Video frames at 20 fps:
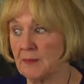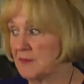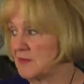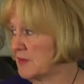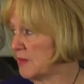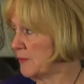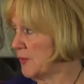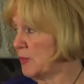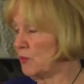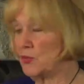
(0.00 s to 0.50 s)

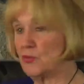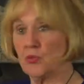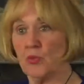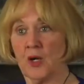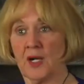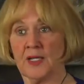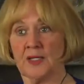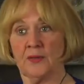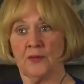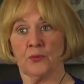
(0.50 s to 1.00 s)
Somebody was
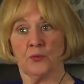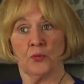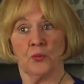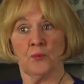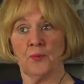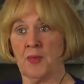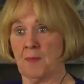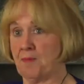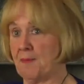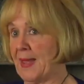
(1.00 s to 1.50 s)
walking in the
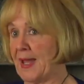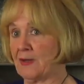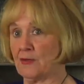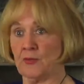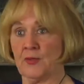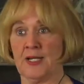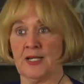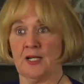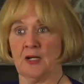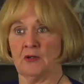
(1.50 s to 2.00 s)
room. They backed
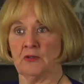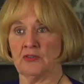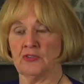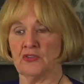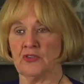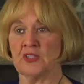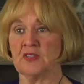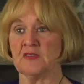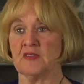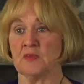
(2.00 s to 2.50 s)
right out. And
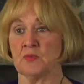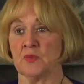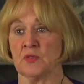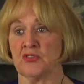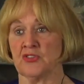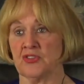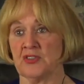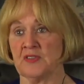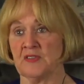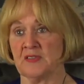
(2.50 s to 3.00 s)
this is
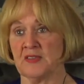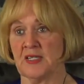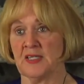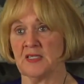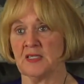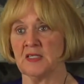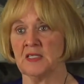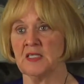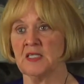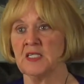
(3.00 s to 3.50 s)
what she
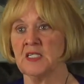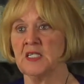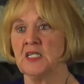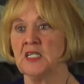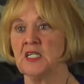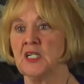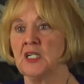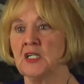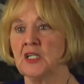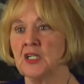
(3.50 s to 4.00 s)
said.
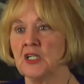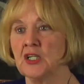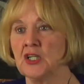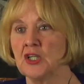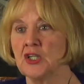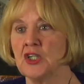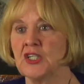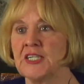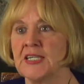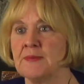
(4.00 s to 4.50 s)

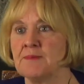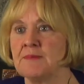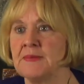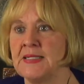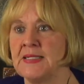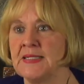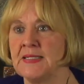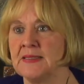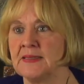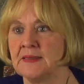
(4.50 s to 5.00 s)
Look at
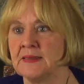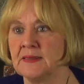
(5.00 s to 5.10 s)
me.